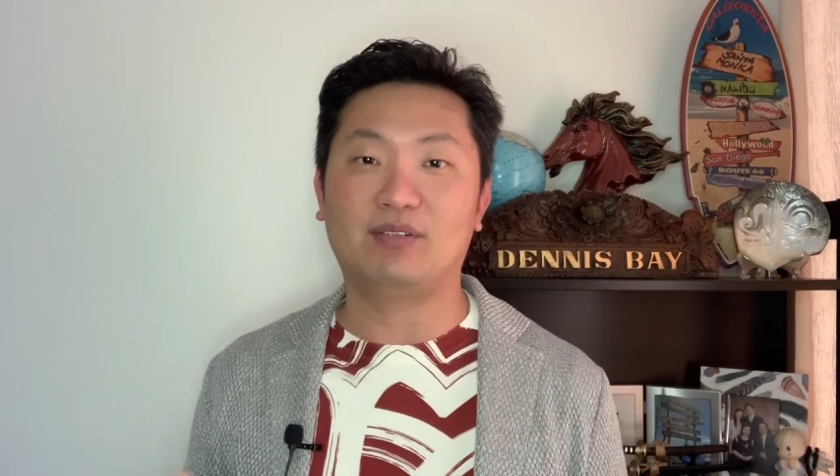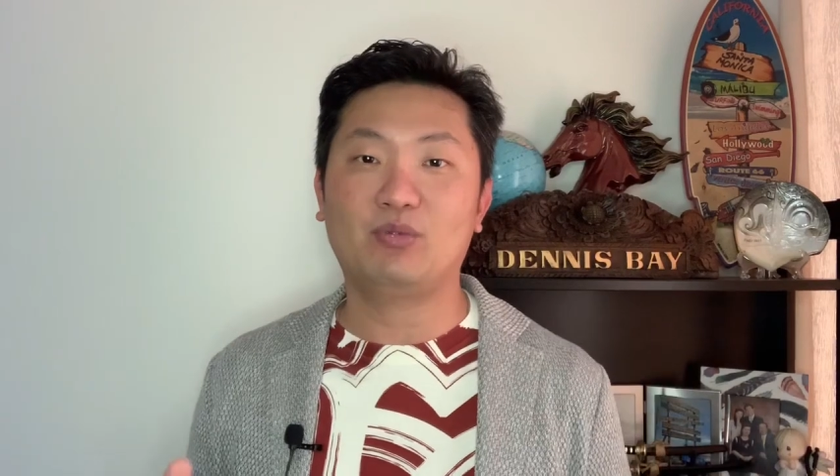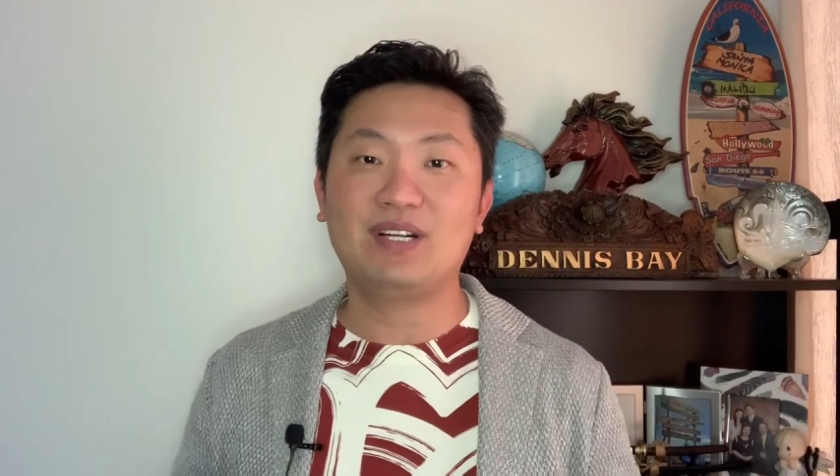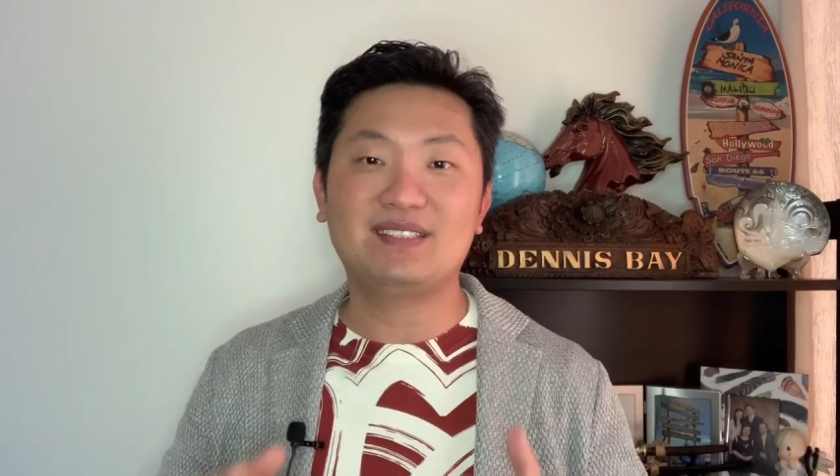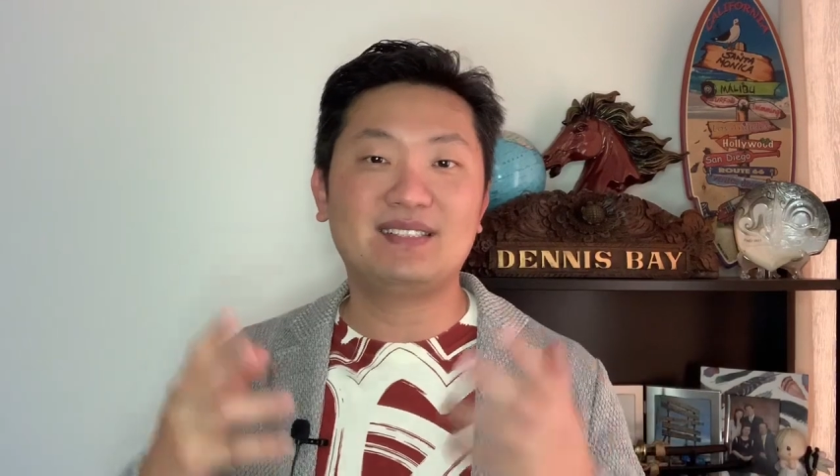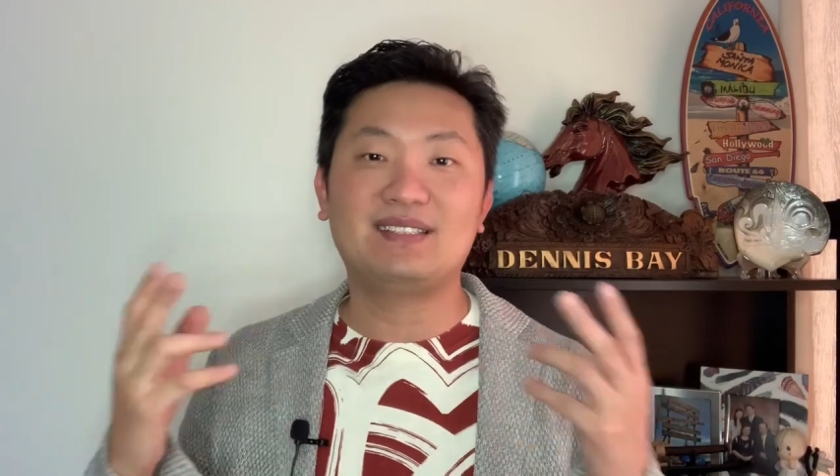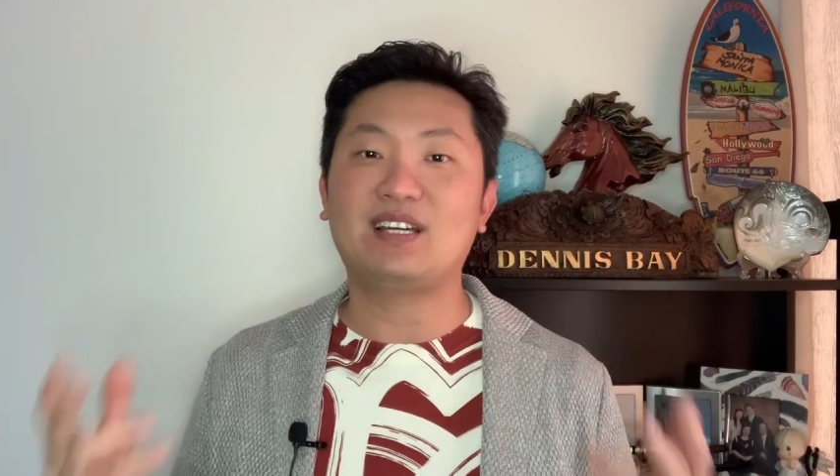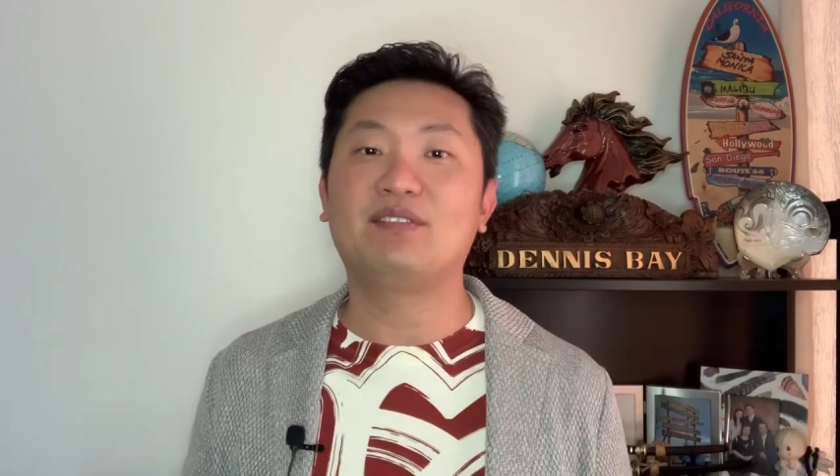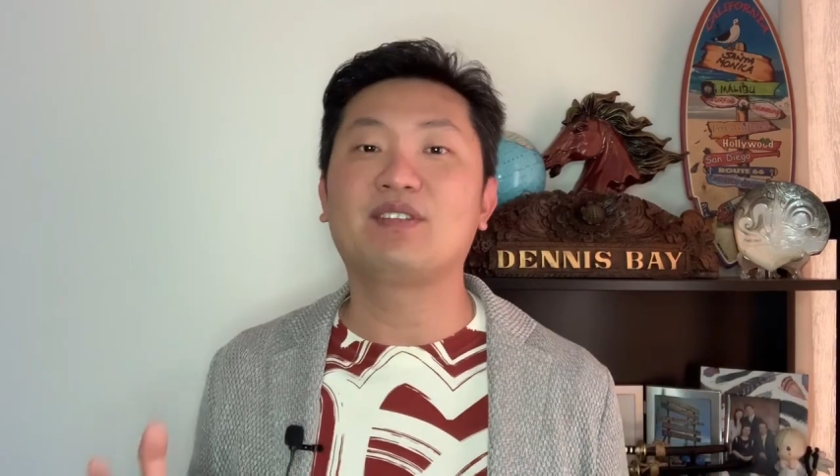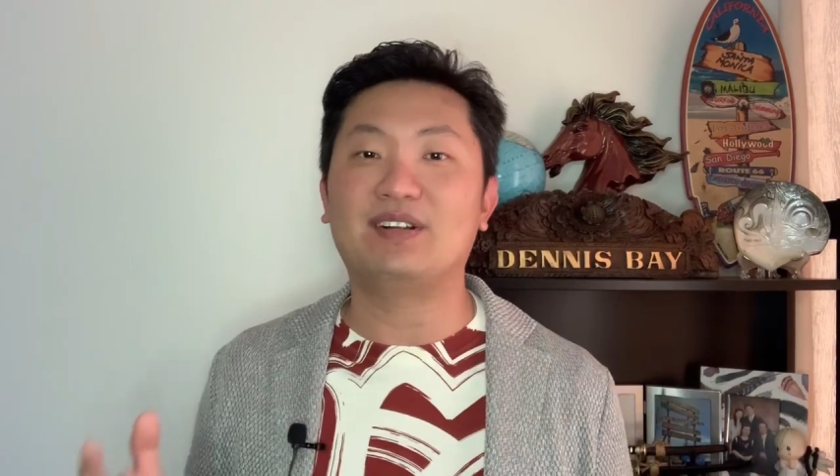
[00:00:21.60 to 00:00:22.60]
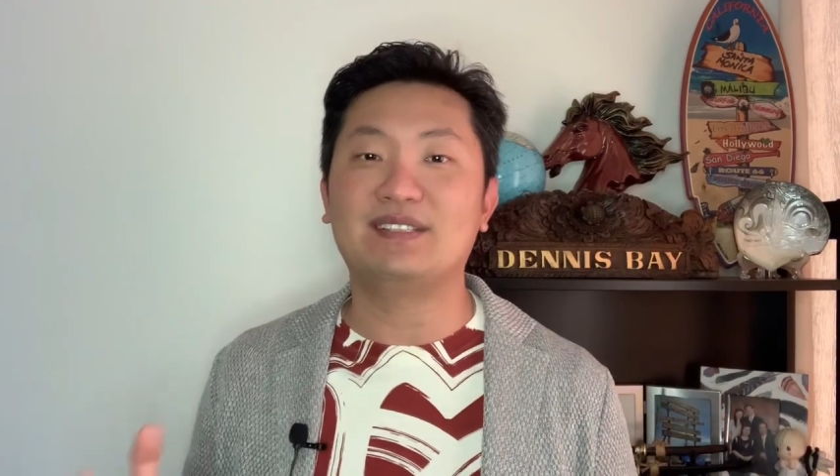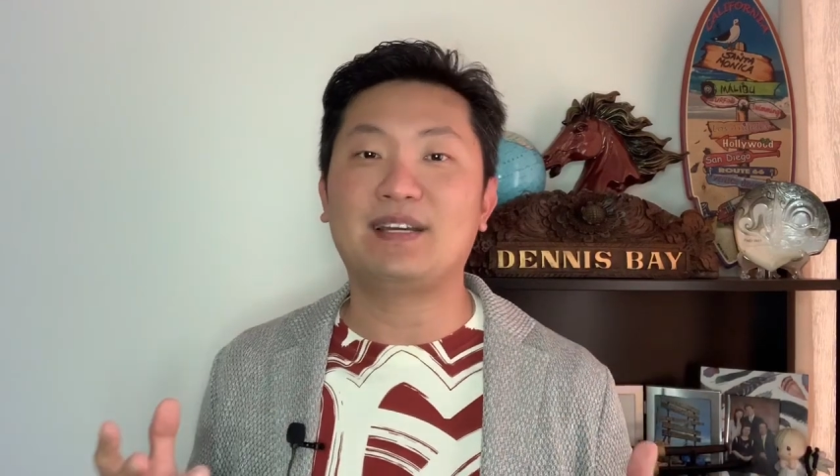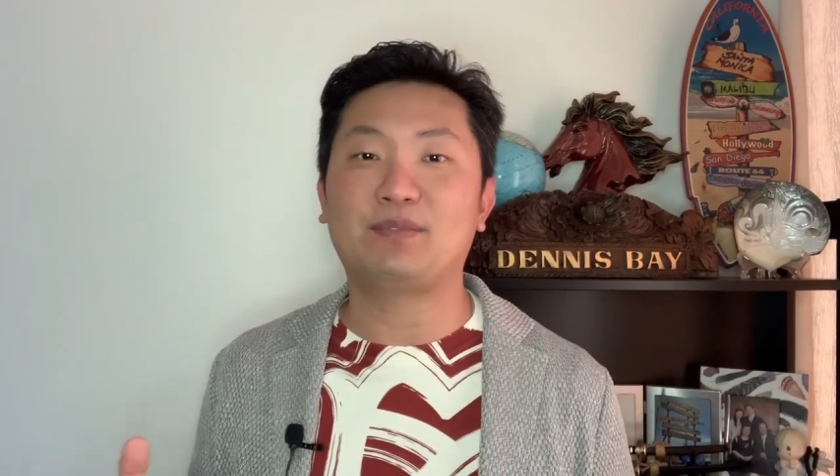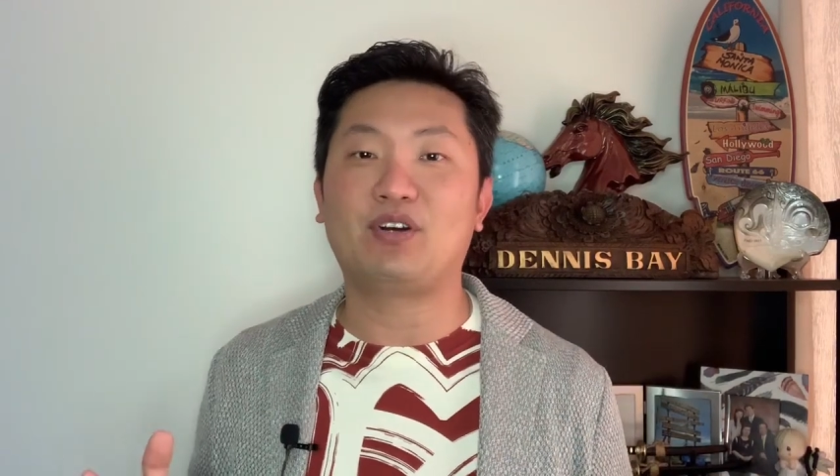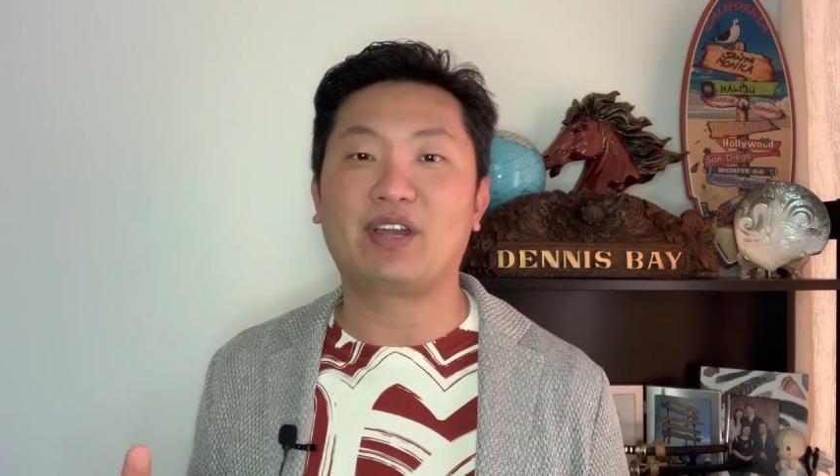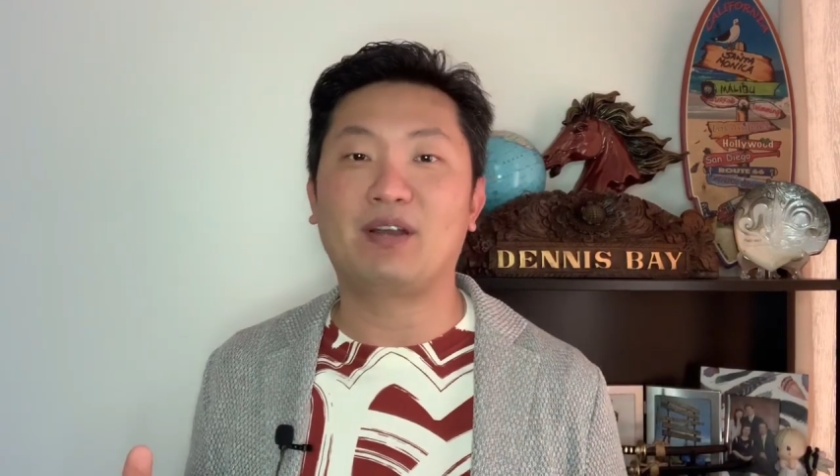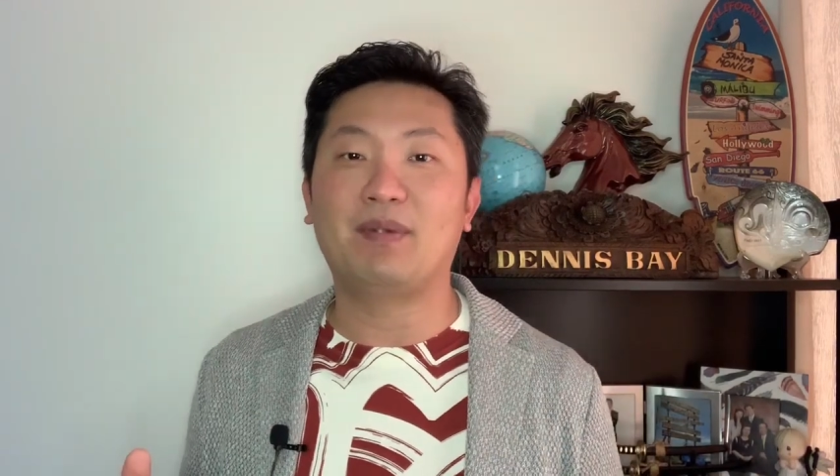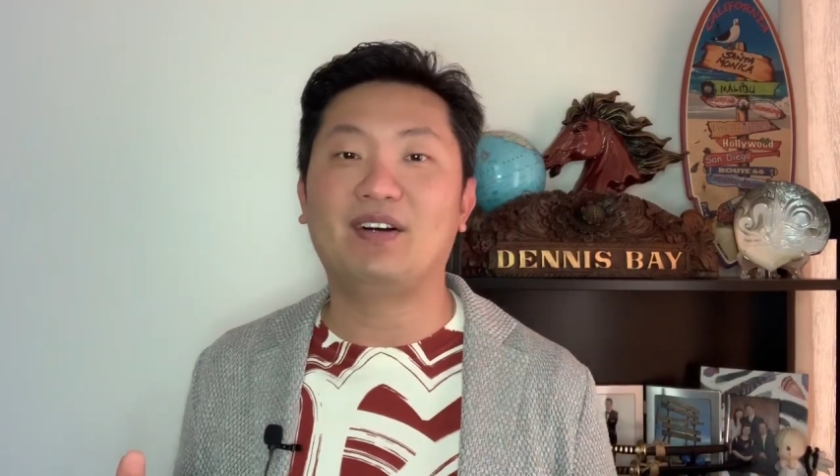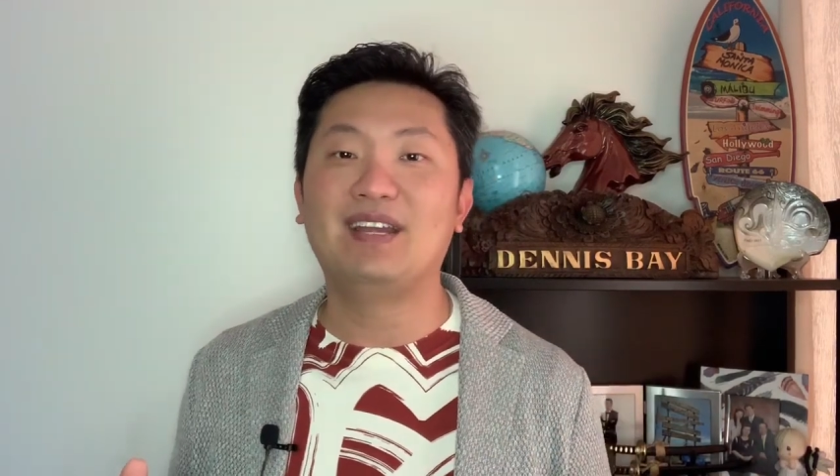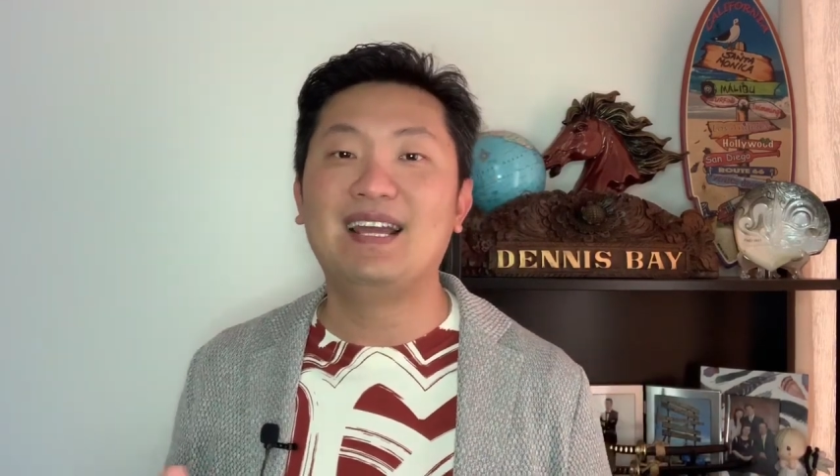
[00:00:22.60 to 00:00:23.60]
What is this self-concept talking
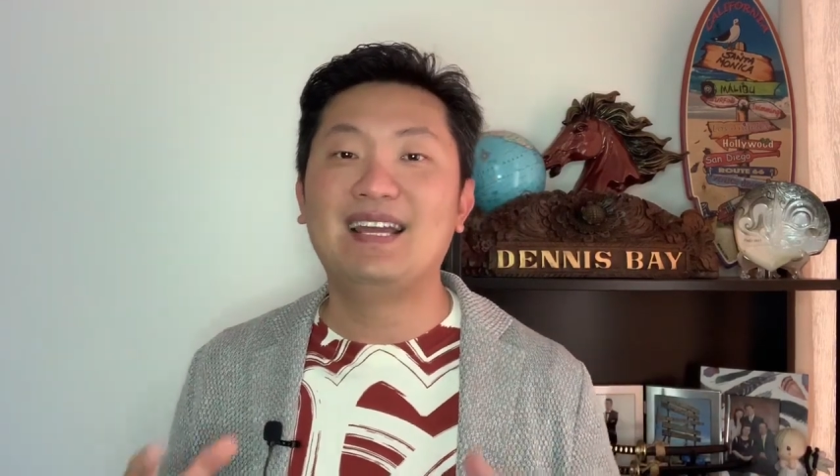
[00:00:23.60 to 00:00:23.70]
about?